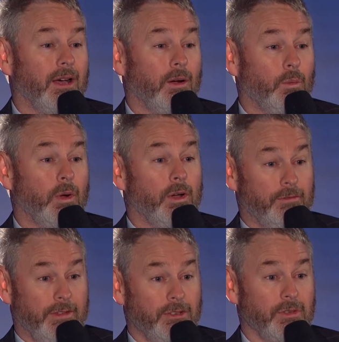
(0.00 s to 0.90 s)
were
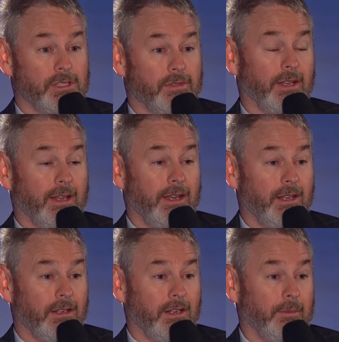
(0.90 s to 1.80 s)
veterans of the
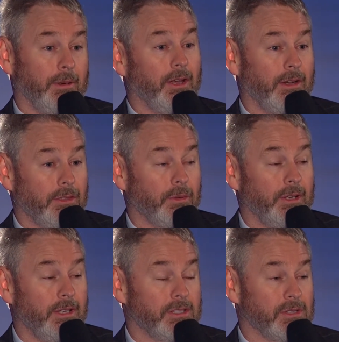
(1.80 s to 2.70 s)
landing at Gallipoli only 3
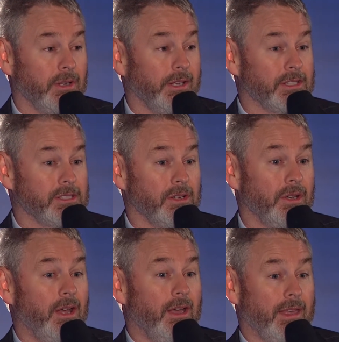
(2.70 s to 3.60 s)
years earlier, so
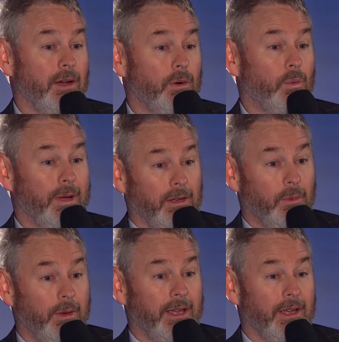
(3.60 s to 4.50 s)
they were well
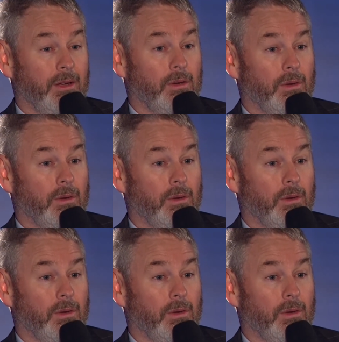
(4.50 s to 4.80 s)
aware